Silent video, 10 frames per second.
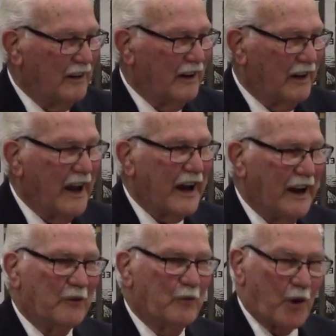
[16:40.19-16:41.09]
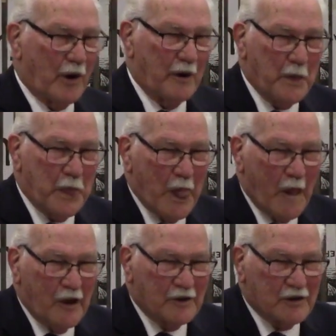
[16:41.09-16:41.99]
a negative word.
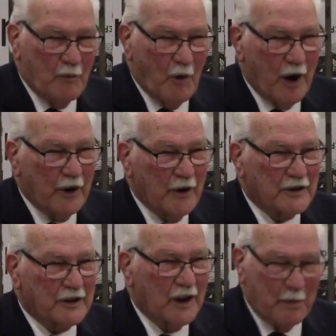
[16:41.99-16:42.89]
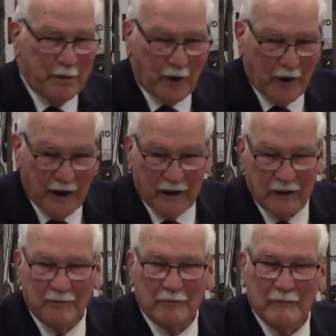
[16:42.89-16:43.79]
Someone who is a hypocrite
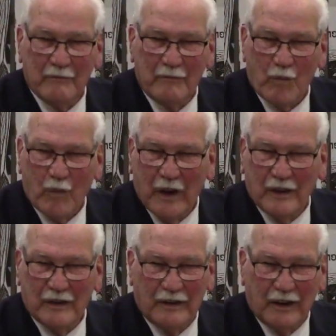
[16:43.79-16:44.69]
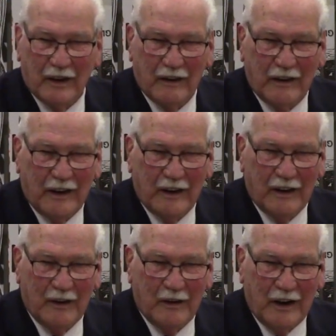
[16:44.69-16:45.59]
is uh,
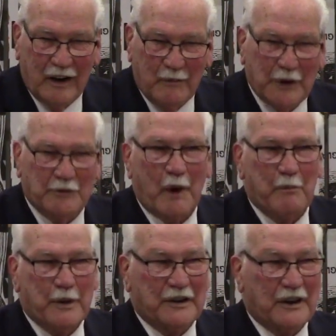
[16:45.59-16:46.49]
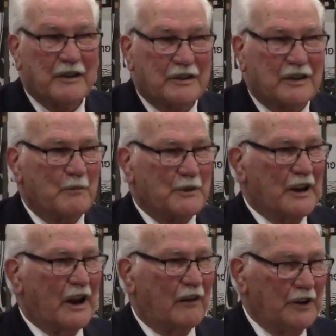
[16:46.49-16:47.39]
misrepresents
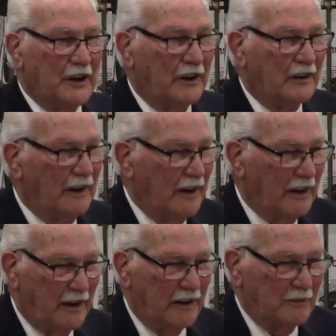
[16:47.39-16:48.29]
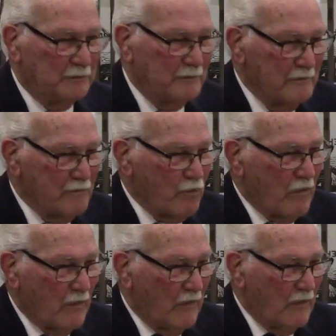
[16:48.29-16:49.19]
themselves. You know, they, uh,
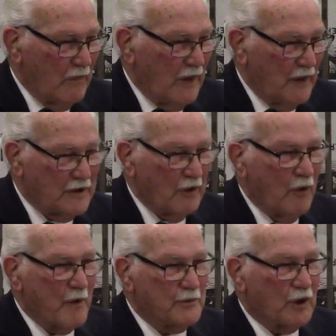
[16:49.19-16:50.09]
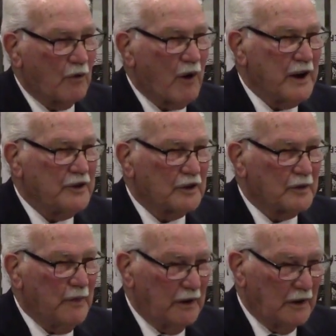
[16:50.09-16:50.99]
they say, "Oh, I'm so righteous,"
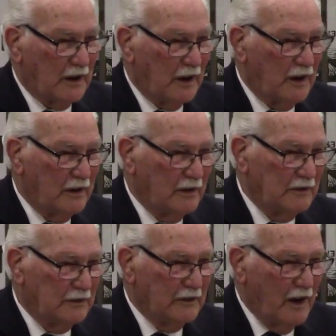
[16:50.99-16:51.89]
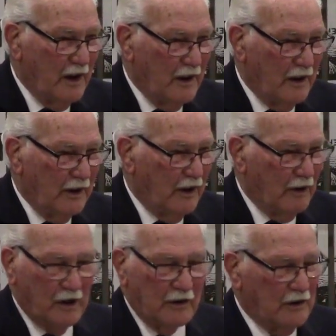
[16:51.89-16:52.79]
but uh, you know,
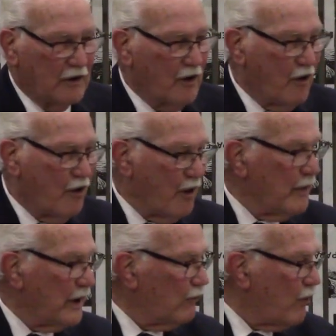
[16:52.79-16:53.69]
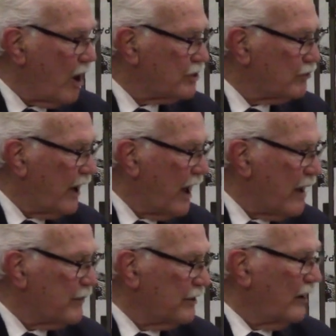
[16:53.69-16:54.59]
don't don't go home and watch what
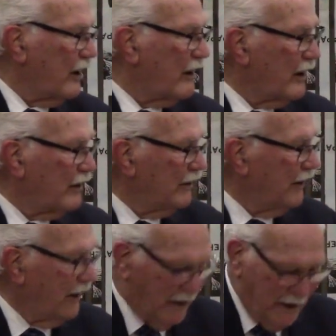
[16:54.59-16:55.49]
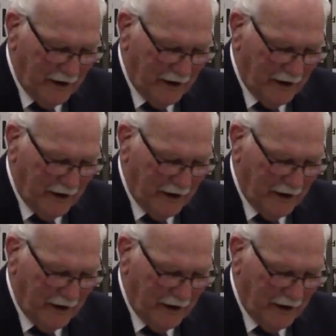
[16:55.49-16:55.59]
happens there. You know,